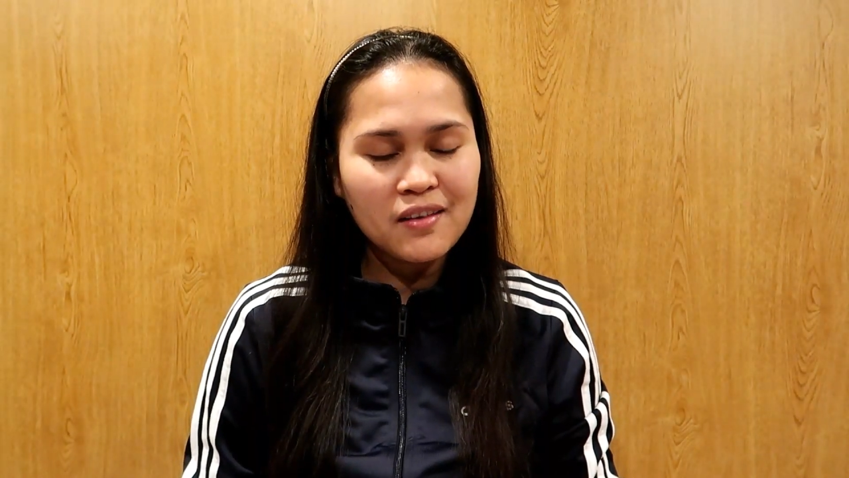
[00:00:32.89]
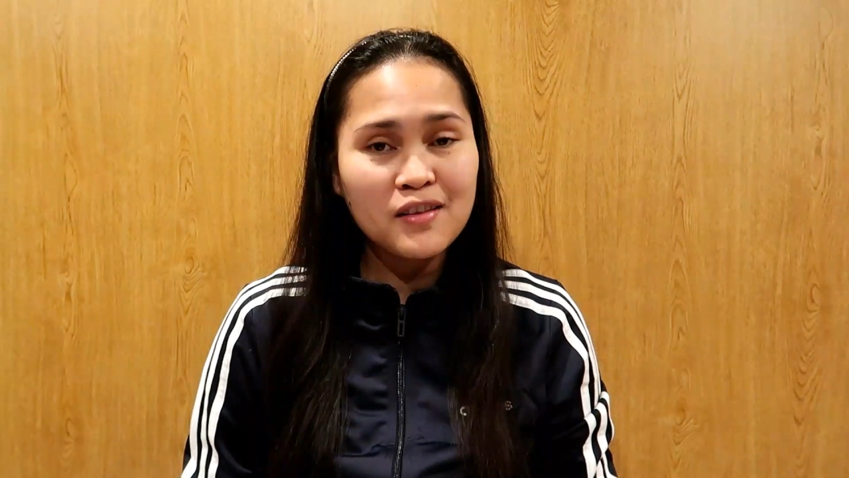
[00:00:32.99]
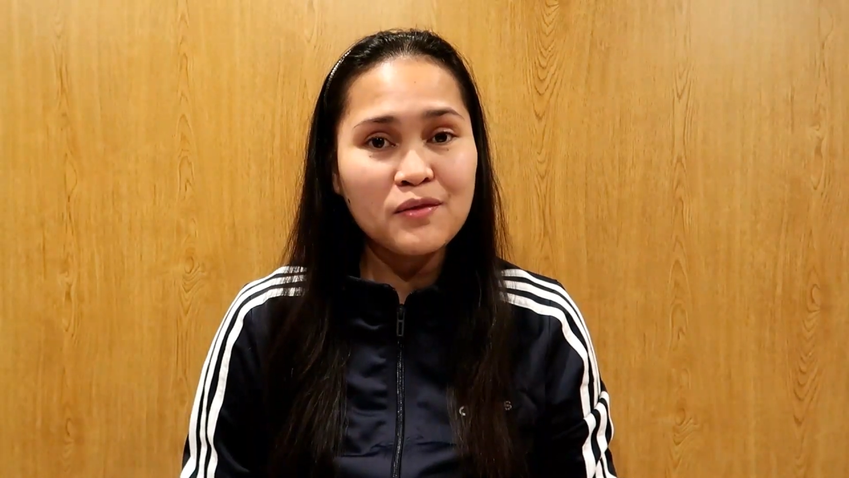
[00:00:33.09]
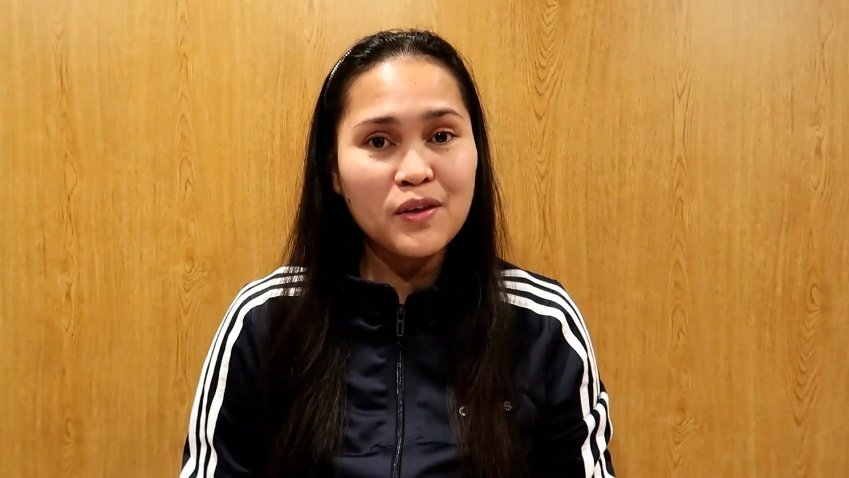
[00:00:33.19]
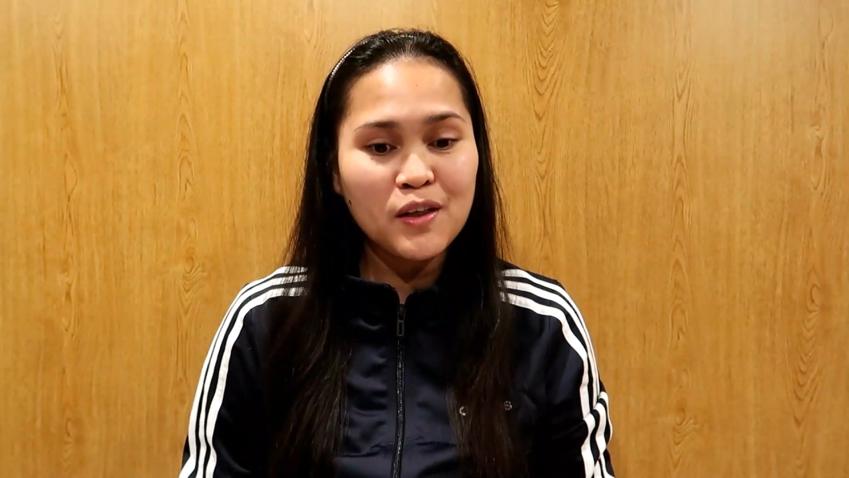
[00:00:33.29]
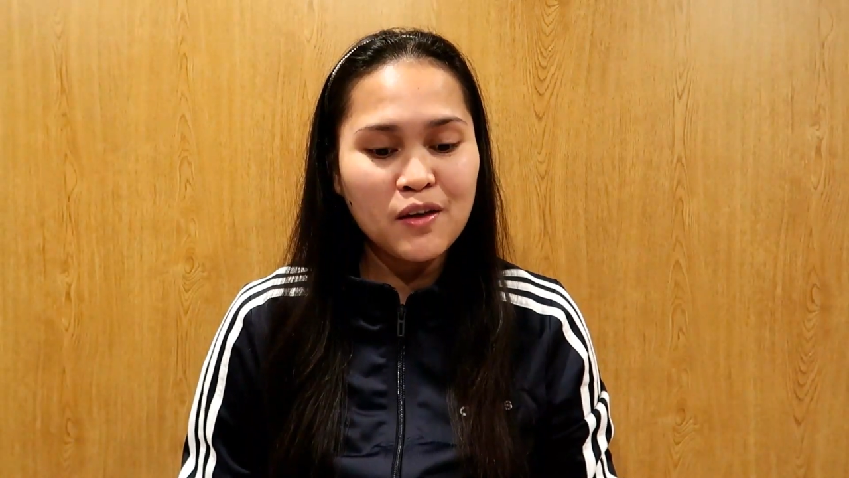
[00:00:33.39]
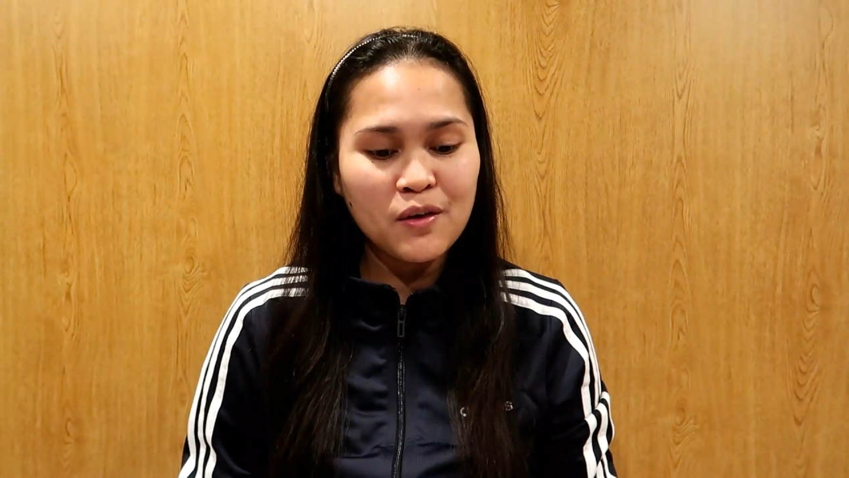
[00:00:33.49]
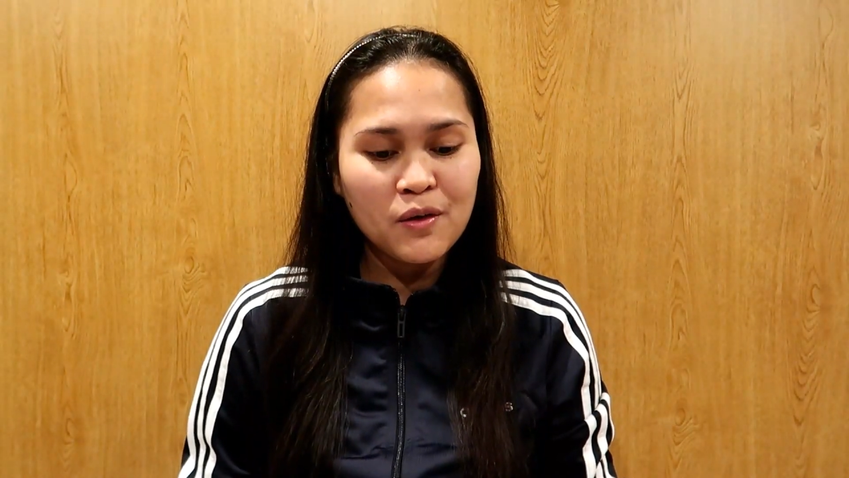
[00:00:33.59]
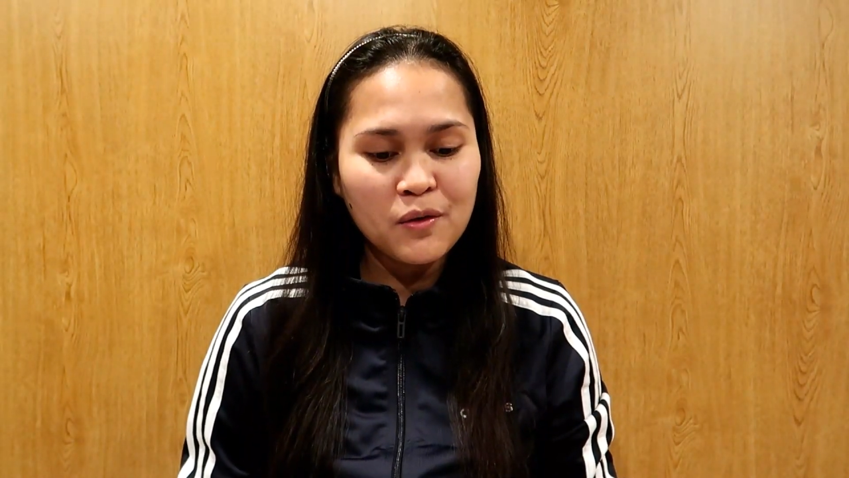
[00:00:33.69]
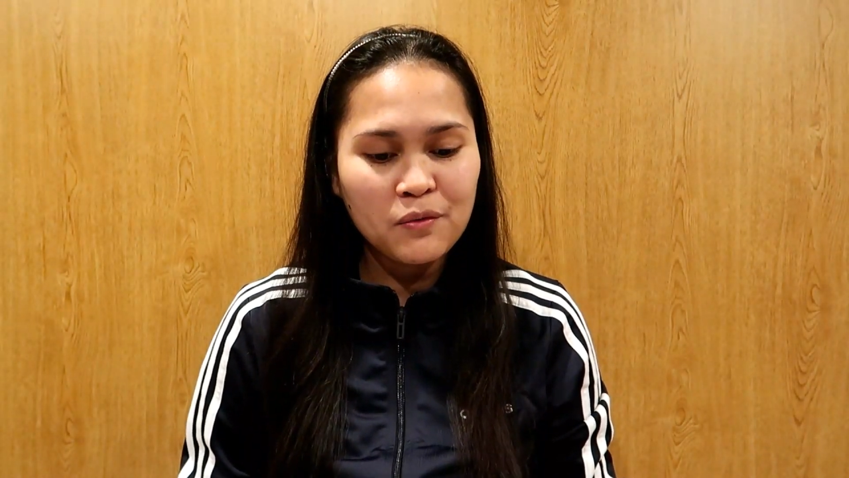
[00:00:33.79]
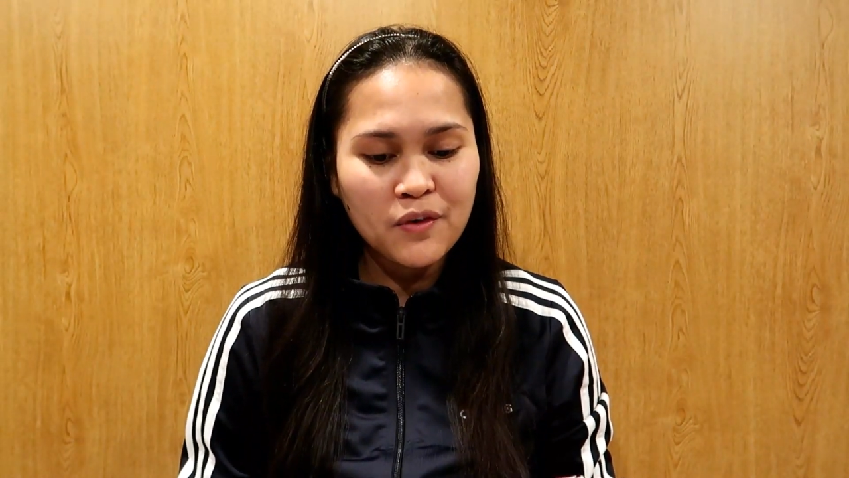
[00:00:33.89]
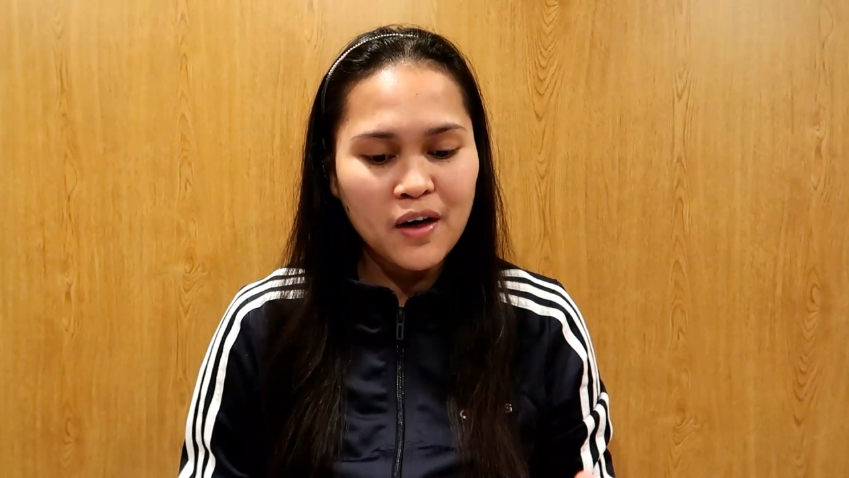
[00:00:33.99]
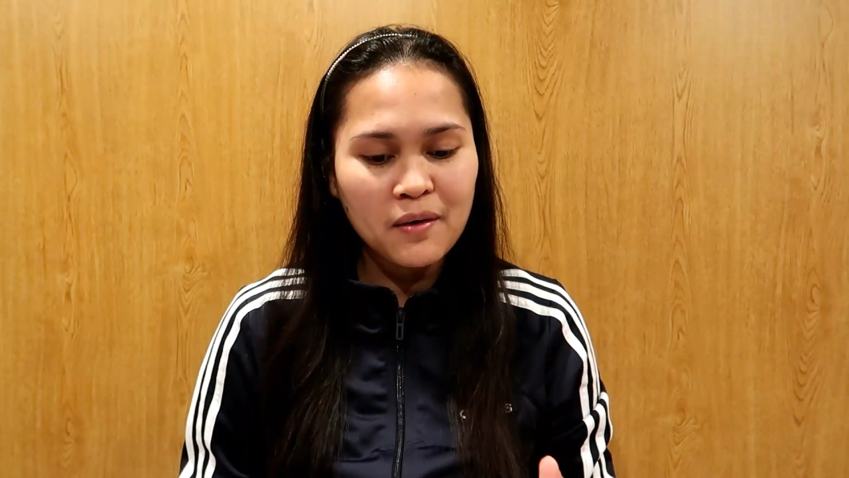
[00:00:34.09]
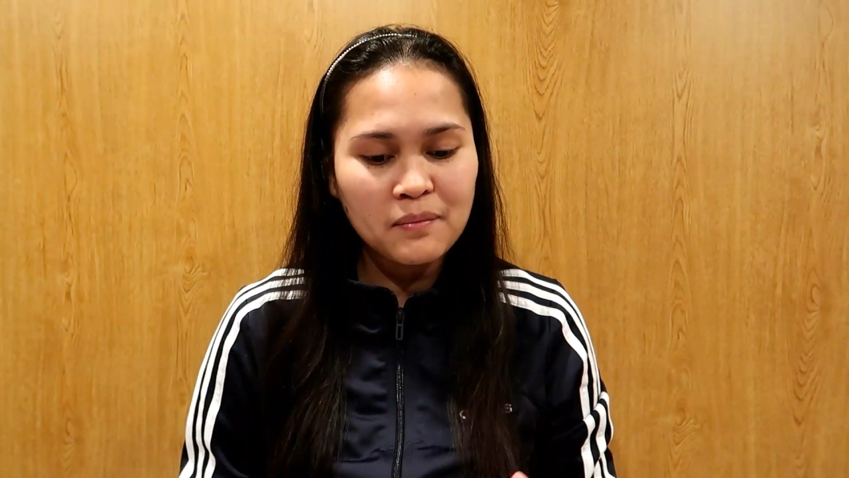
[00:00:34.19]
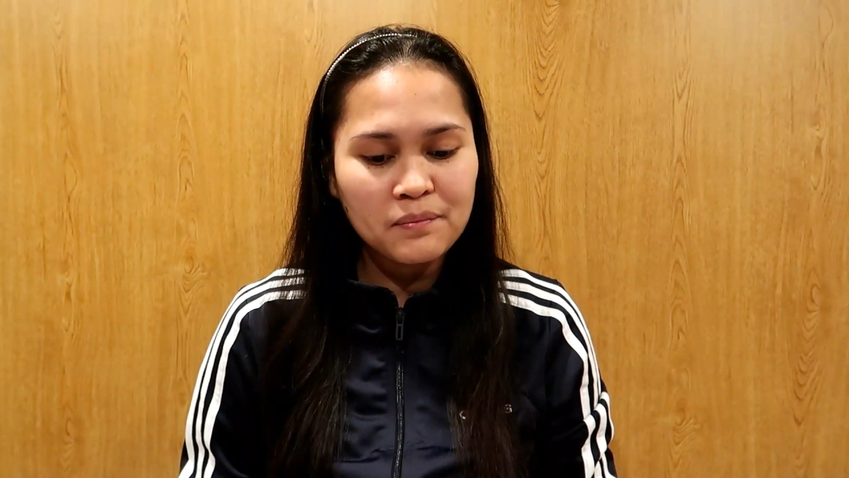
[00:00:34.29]
this video
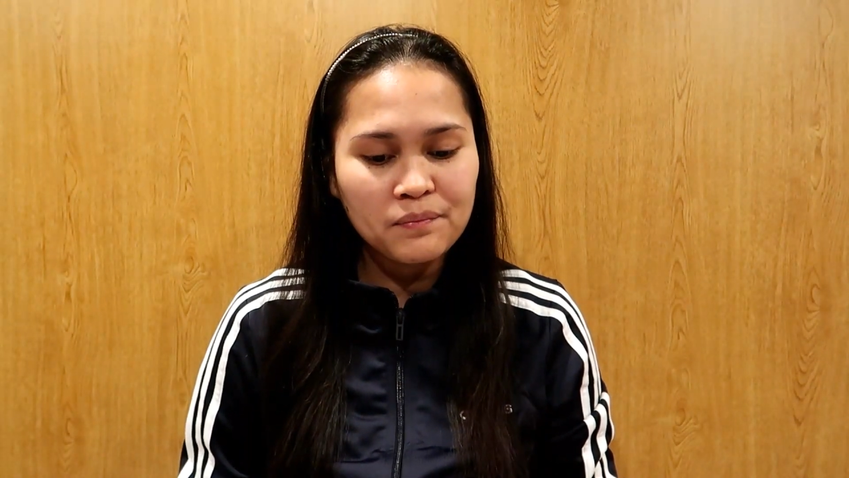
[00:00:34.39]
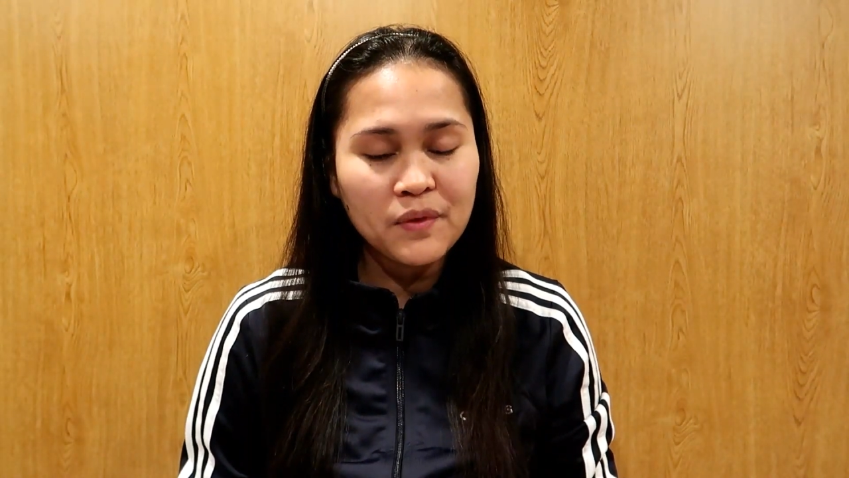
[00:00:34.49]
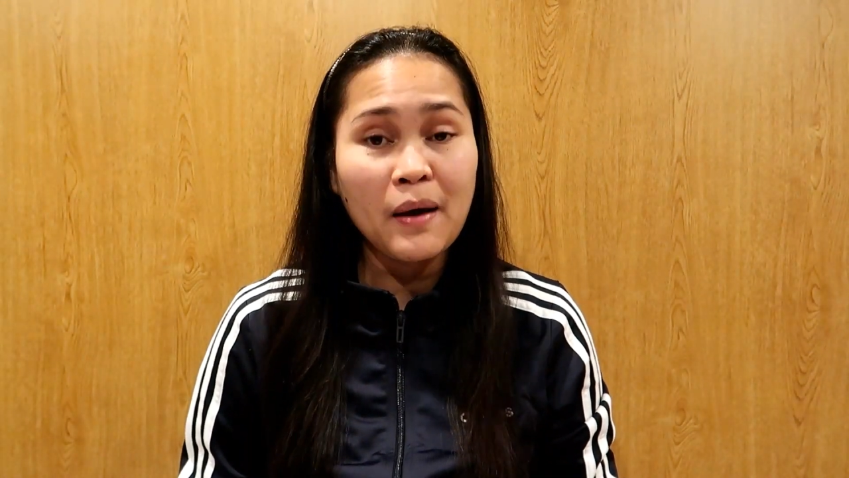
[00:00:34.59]
from